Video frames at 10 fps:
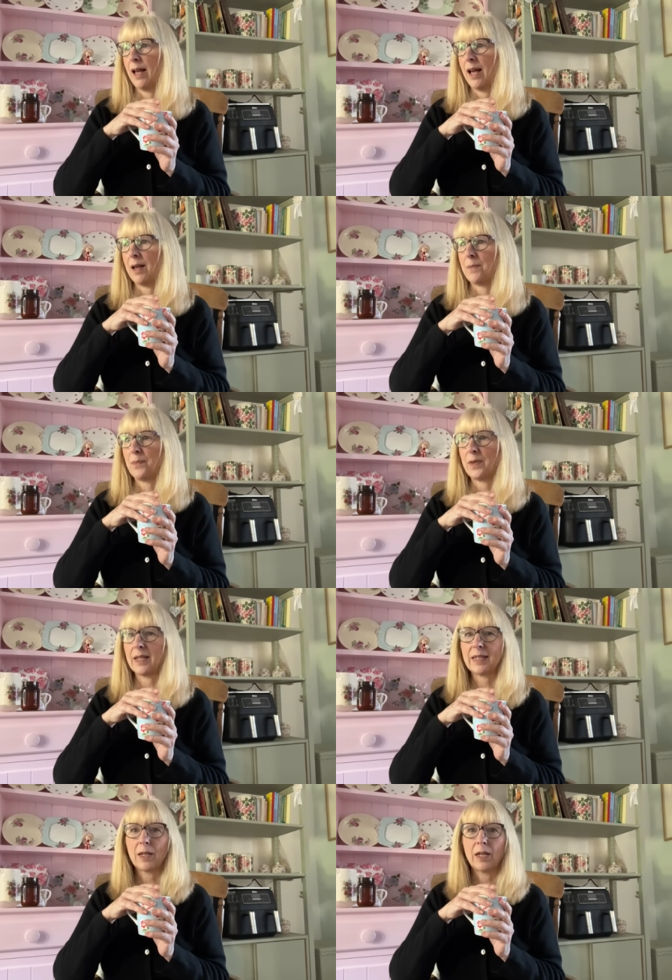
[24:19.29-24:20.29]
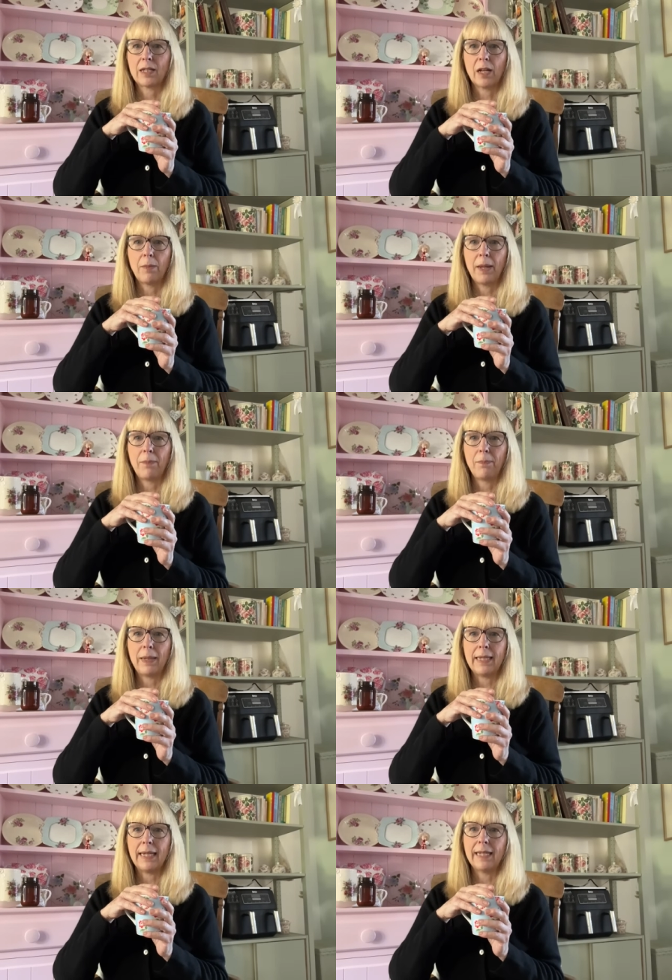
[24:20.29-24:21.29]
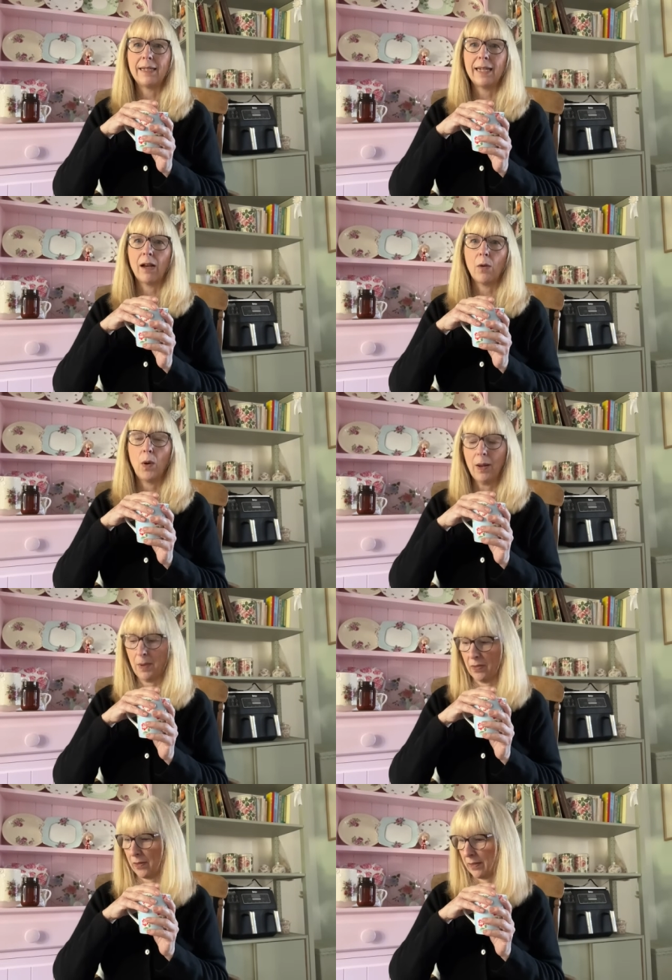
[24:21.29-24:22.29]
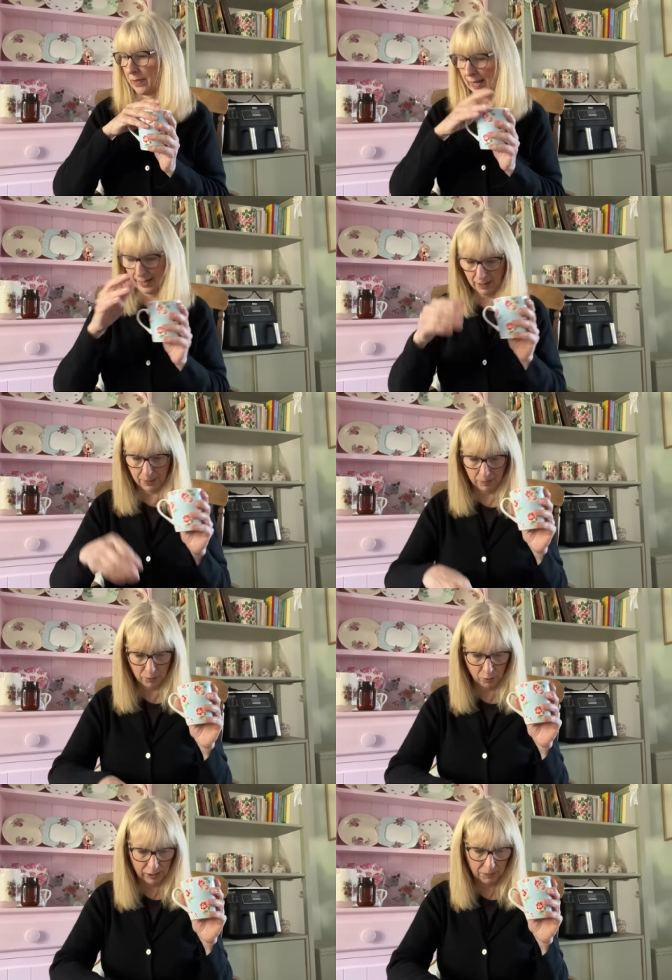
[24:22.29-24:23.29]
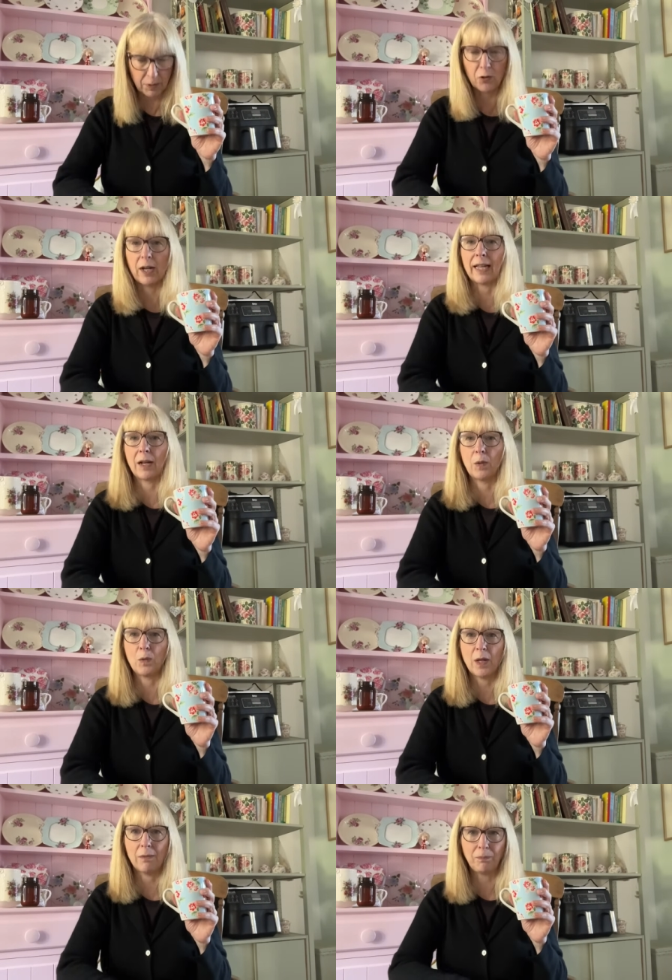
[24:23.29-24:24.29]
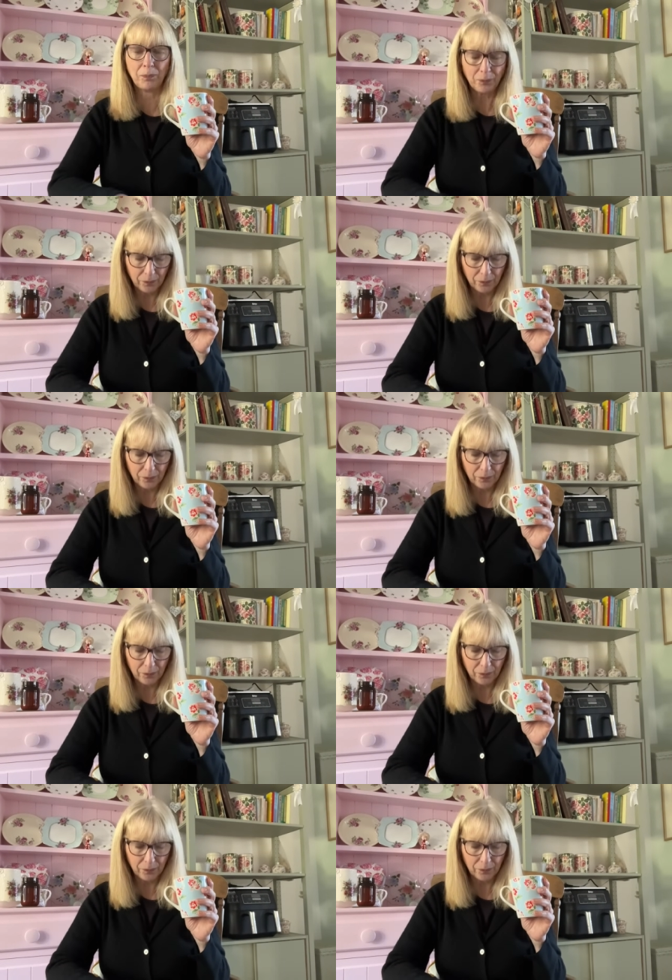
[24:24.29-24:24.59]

it's going to be a busy DIY month, I think, coming up to Christmas, trying to get it all done.